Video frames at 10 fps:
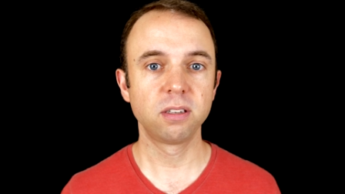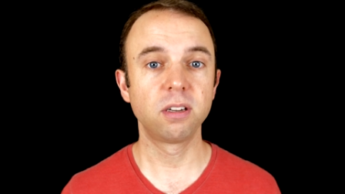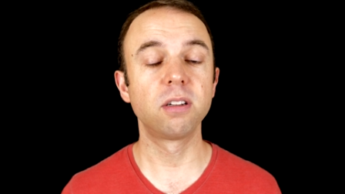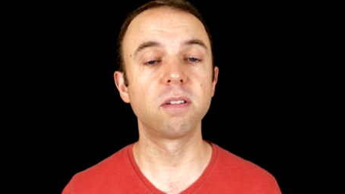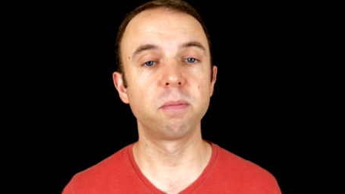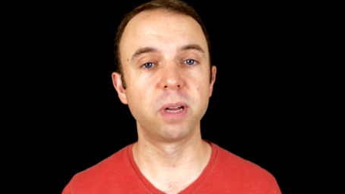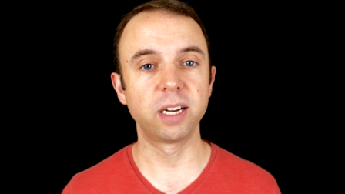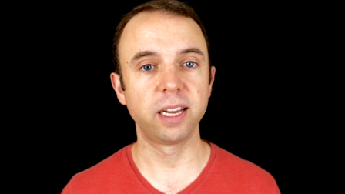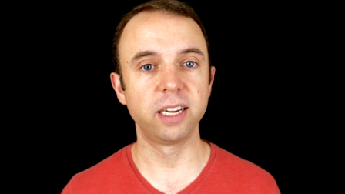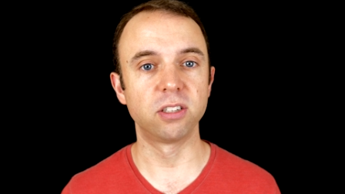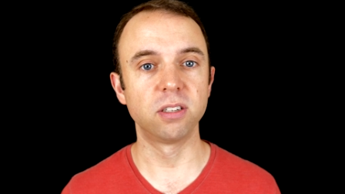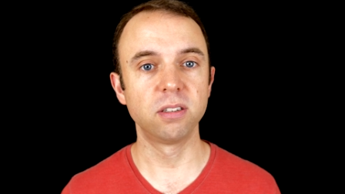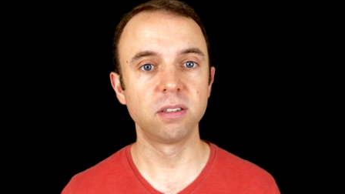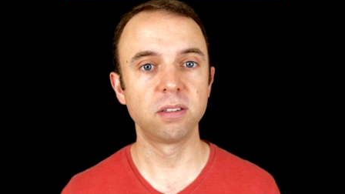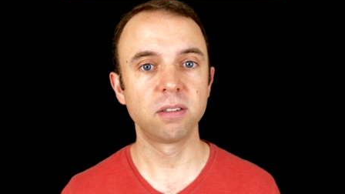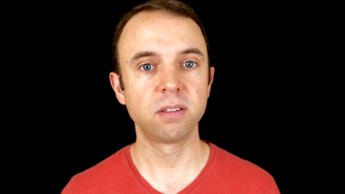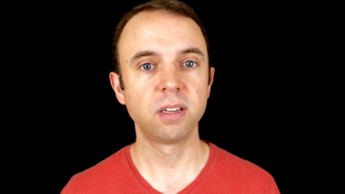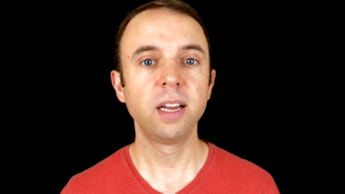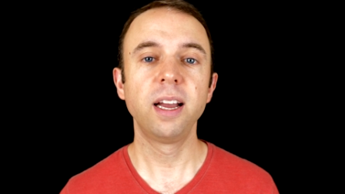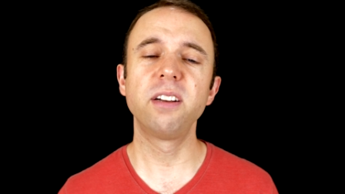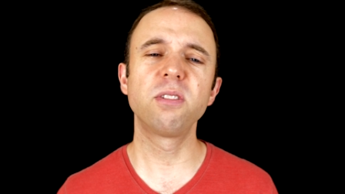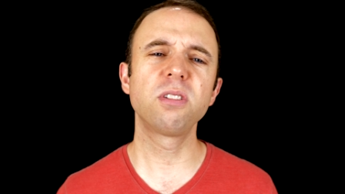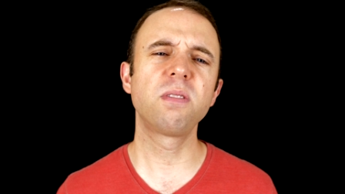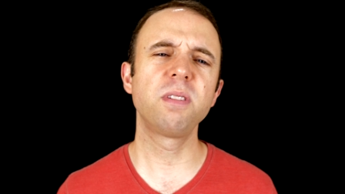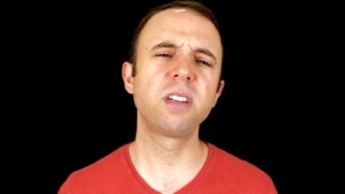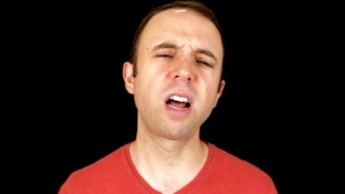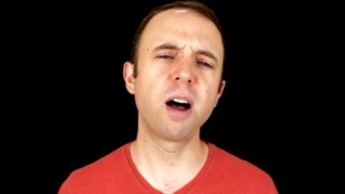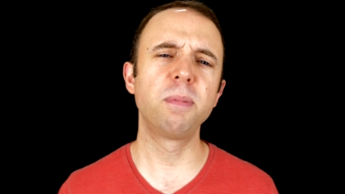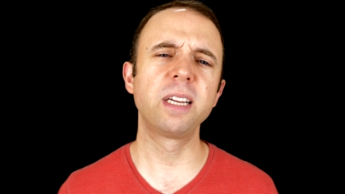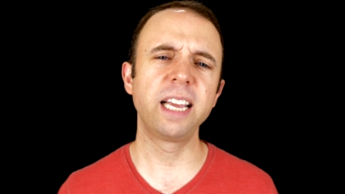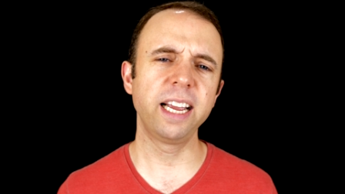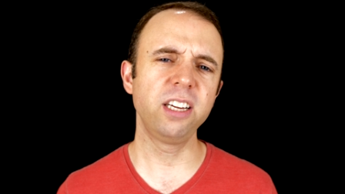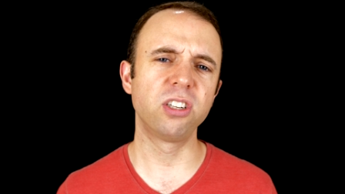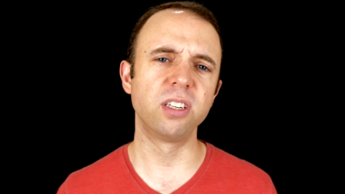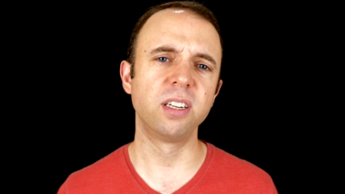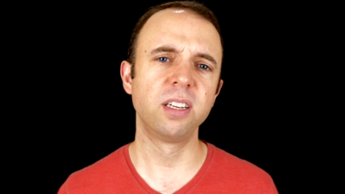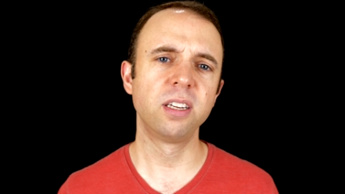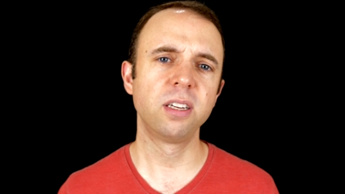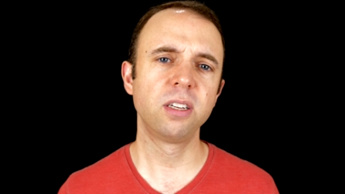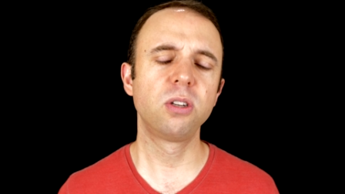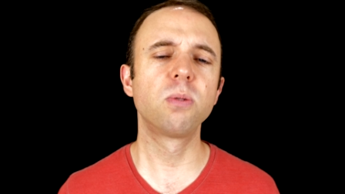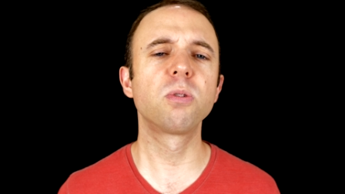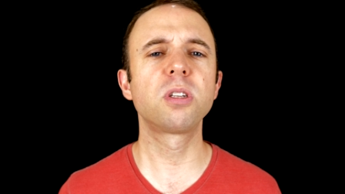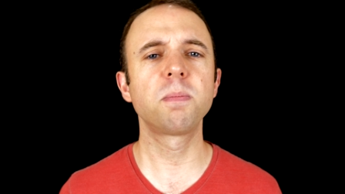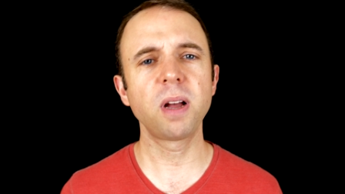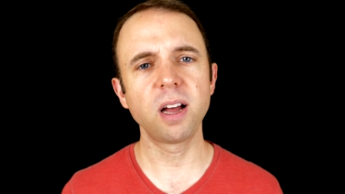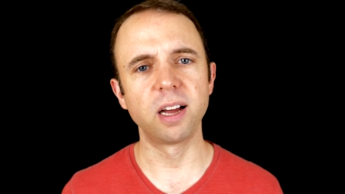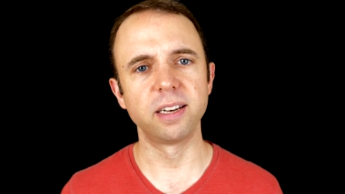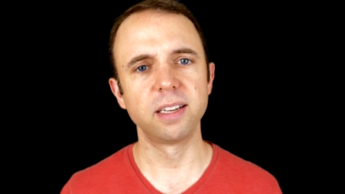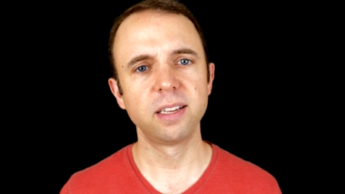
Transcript: to deliver medication. And nurses feel an obligation to respond.